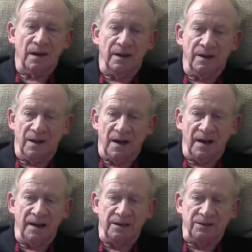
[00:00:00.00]
And
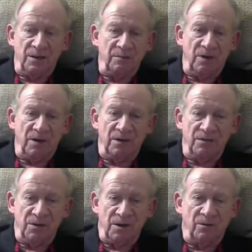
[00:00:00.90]
I guess somebody, a
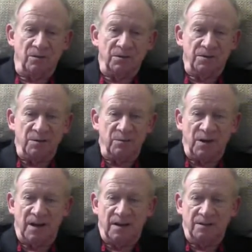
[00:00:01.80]
general or
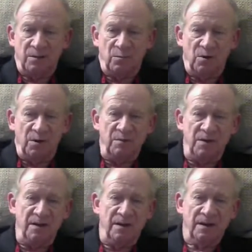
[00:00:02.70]
somebody, asked him, "What do you
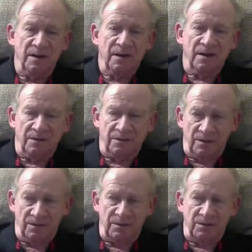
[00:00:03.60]
mean?" He
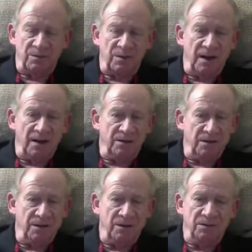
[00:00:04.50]
said, "If this
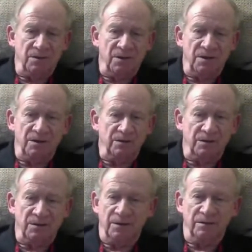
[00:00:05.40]
reaction goes on, it's
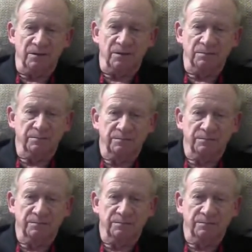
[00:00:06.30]
all over.